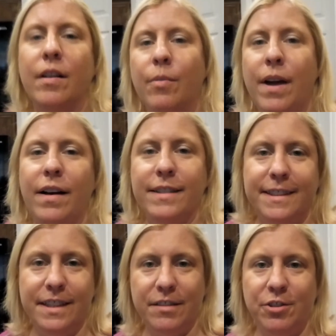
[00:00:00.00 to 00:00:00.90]
Well,
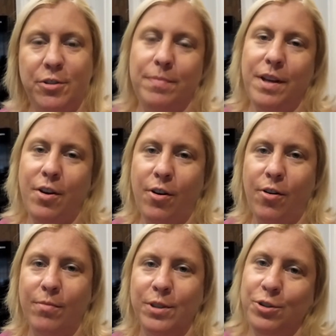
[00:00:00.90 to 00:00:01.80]
Steve should be
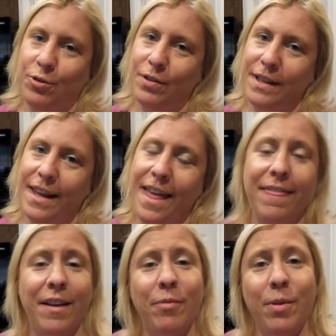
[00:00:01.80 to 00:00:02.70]
home shortly,
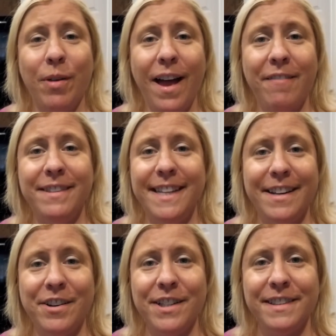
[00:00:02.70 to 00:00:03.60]
and then we will have dinner.